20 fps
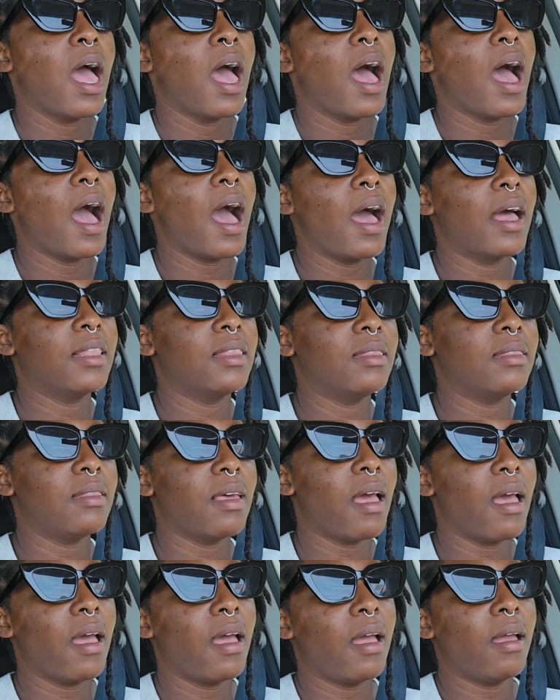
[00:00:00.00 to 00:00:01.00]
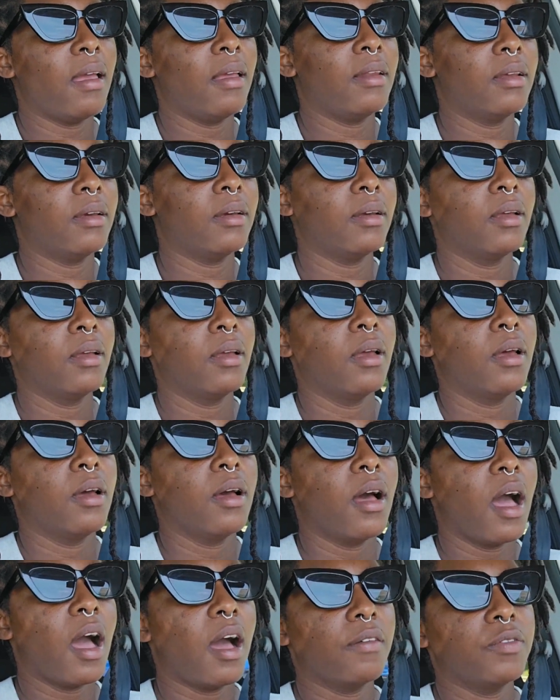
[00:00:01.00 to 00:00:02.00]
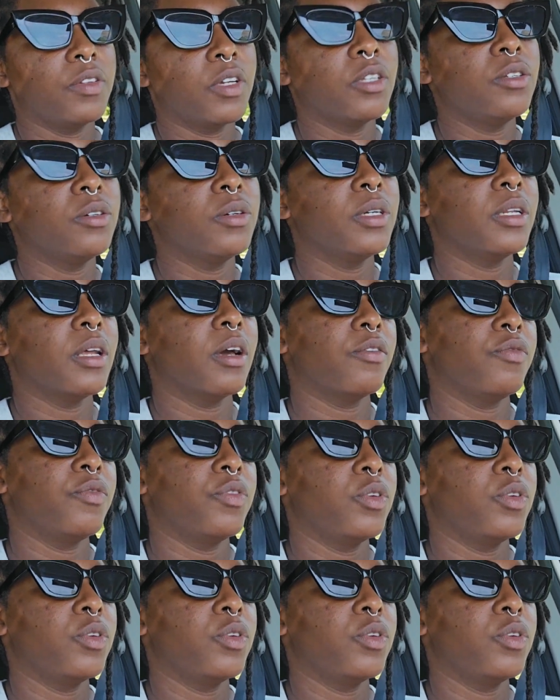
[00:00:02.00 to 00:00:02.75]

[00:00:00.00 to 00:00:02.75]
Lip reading: and then after doing a